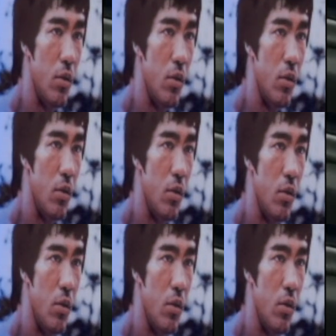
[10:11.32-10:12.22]

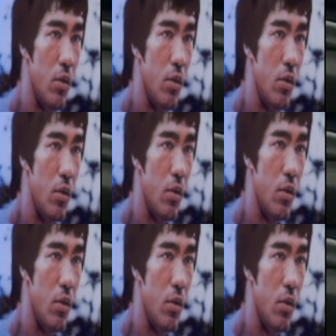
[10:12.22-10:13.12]

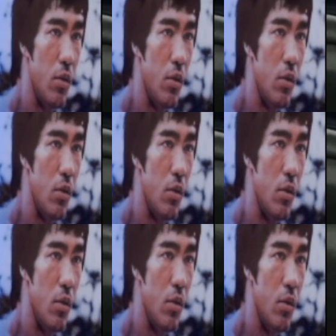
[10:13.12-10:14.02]

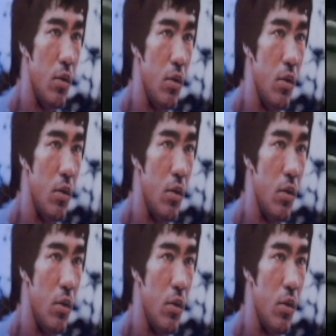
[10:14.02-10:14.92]

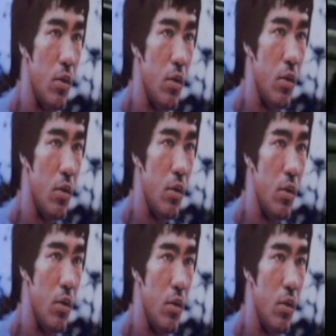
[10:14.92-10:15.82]

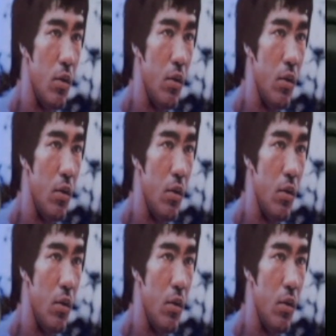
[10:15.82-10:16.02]
(not speaking)